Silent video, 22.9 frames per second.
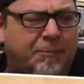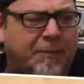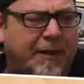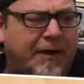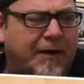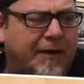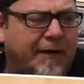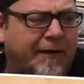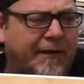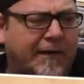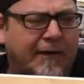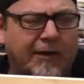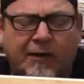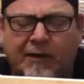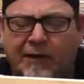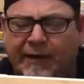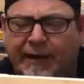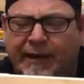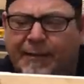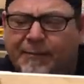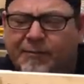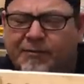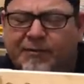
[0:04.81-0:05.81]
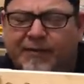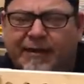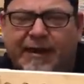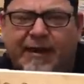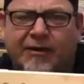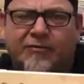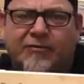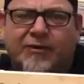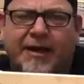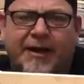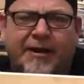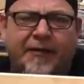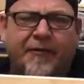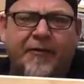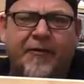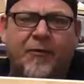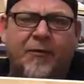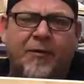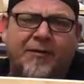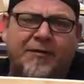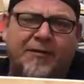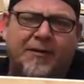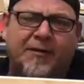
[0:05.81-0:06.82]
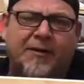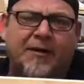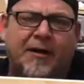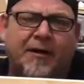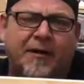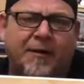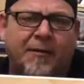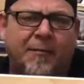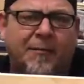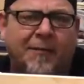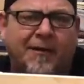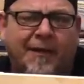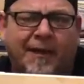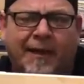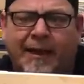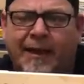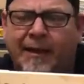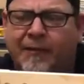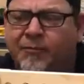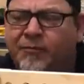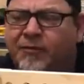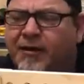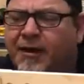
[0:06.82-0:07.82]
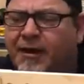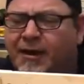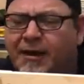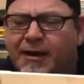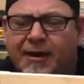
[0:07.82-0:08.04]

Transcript: parallel clamps slash I don't know what to call them clamps.